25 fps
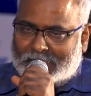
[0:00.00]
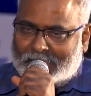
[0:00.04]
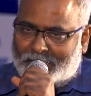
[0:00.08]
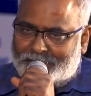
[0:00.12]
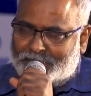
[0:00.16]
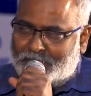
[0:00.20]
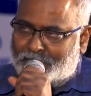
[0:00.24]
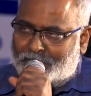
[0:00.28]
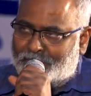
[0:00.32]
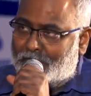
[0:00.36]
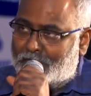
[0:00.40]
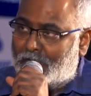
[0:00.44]

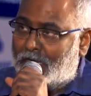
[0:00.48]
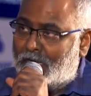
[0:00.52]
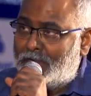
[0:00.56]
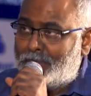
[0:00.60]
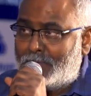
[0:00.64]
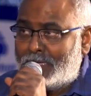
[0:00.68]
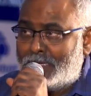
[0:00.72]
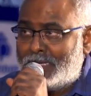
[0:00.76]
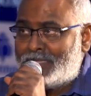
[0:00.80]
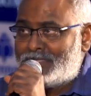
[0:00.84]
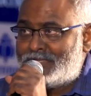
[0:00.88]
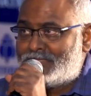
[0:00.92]
if the
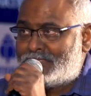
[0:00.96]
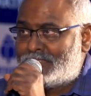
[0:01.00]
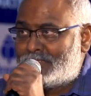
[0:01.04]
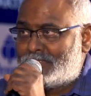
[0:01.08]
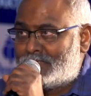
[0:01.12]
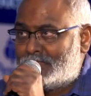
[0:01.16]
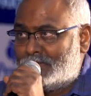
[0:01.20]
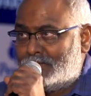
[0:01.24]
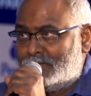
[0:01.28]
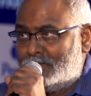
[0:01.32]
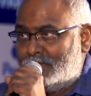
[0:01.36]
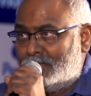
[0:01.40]
farmer
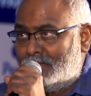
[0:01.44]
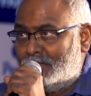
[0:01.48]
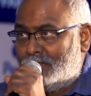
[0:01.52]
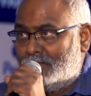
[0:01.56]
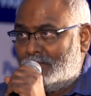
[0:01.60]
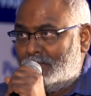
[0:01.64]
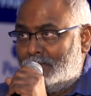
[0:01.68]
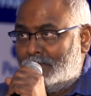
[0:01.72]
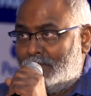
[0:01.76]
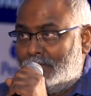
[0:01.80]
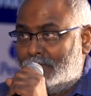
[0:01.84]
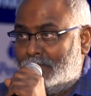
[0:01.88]
is
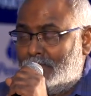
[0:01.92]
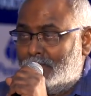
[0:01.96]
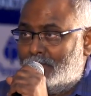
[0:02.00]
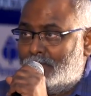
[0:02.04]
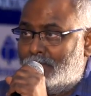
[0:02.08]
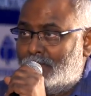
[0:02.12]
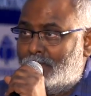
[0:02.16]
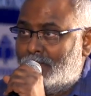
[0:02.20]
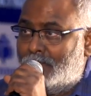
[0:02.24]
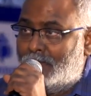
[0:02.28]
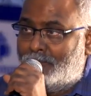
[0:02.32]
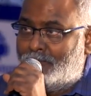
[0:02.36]

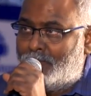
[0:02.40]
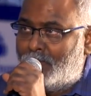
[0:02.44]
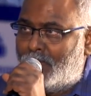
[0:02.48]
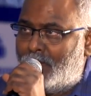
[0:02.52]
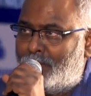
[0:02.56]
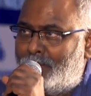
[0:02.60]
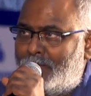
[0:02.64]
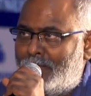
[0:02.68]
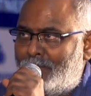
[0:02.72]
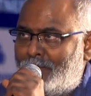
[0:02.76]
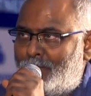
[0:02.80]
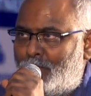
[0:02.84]

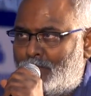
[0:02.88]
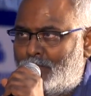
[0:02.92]
informed